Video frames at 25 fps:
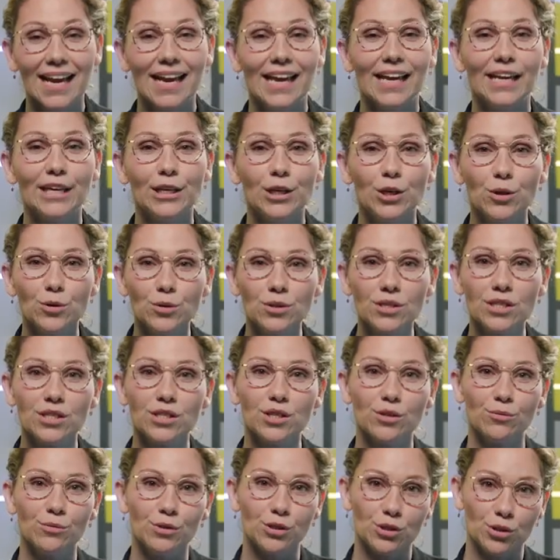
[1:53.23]
He uses
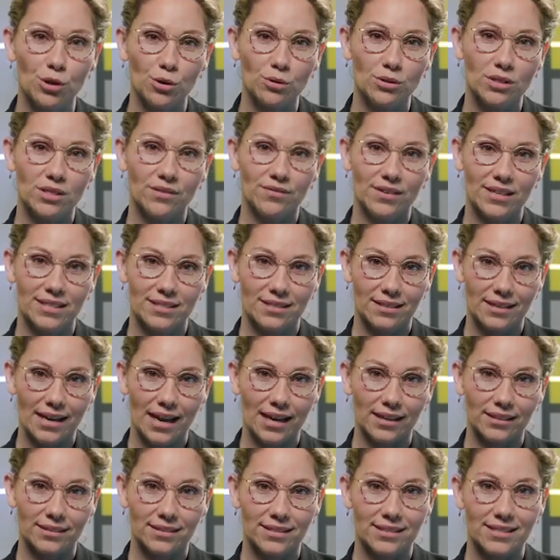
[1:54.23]
the results of his
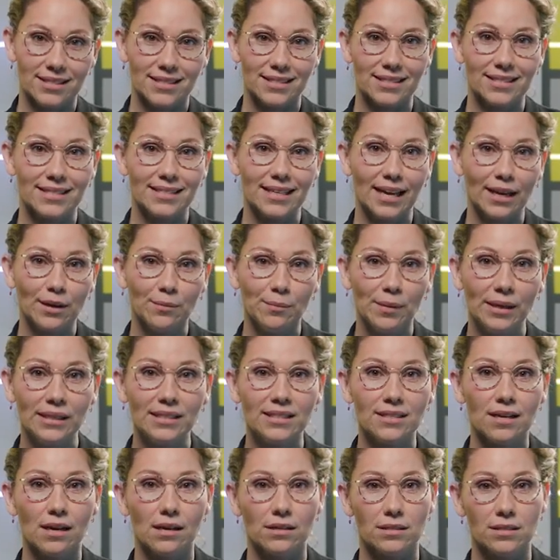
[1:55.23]
analysis to
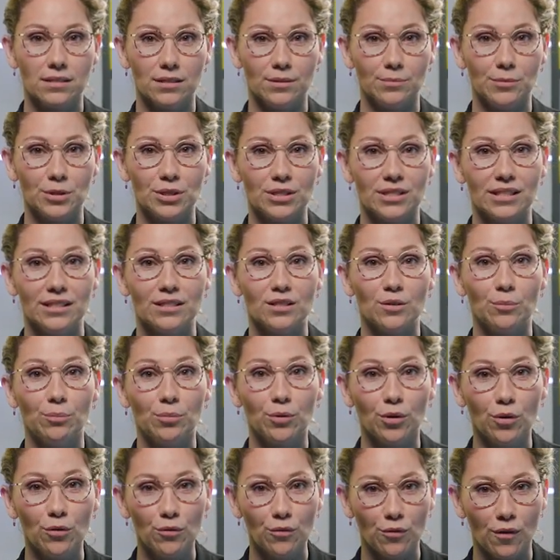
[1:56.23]
segment customers into
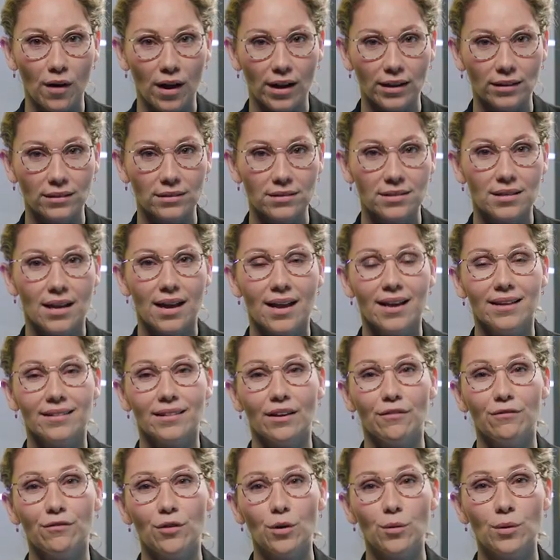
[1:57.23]
profiles
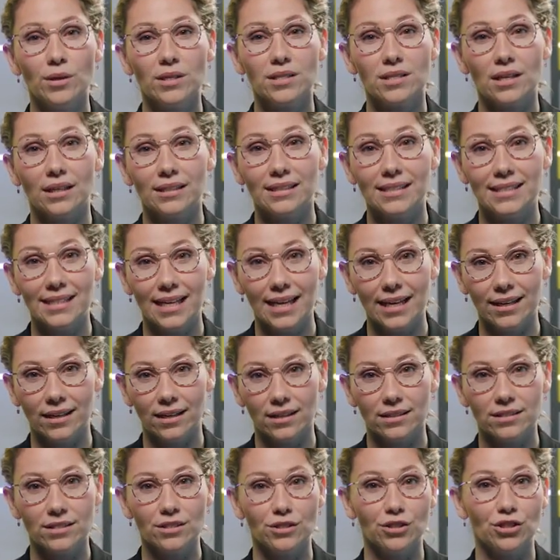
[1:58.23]
that focus on
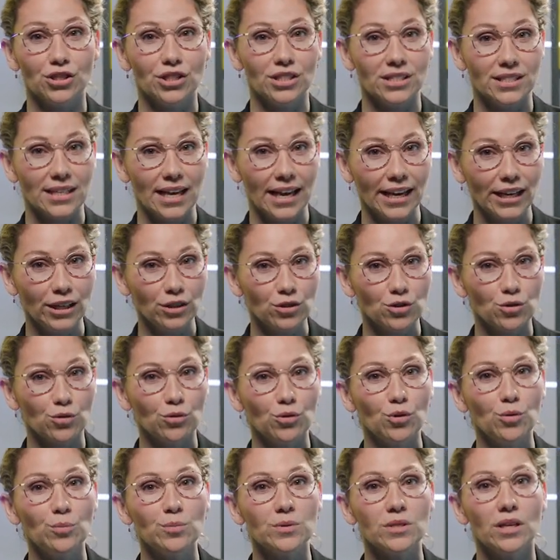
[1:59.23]
data such as age
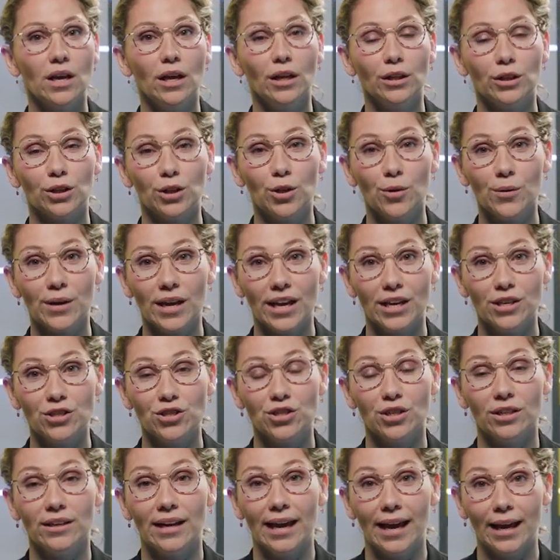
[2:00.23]
groups,
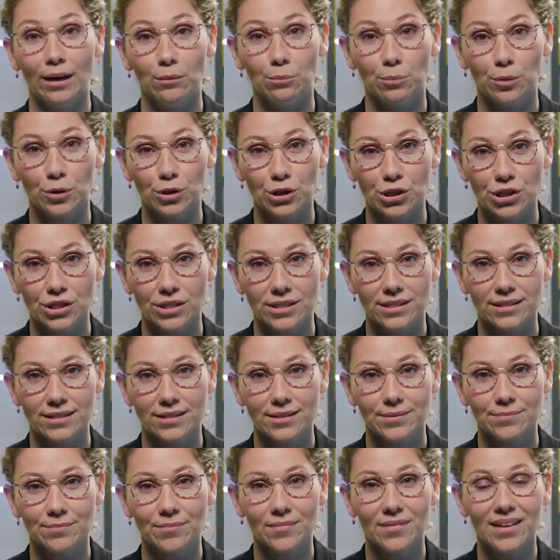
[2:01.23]
location, and purchases.